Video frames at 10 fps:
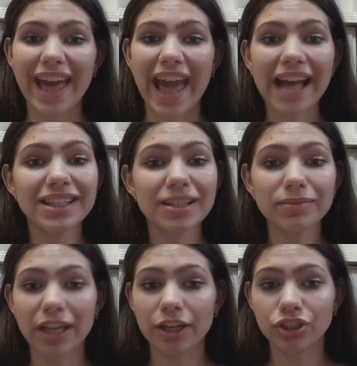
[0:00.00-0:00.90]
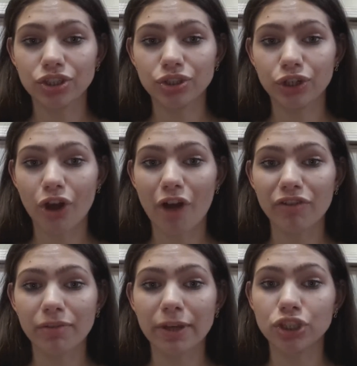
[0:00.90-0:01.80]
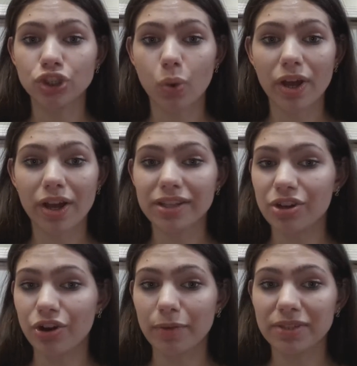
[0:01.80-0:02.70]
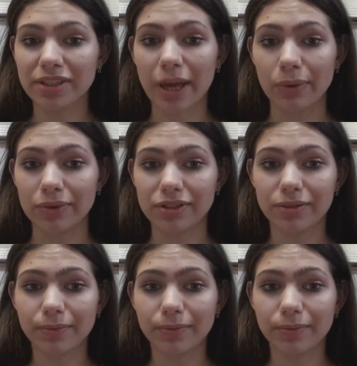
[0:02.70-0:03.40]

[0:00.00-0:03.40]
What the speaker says: Add some tension to your novel by showing us their ups and downs.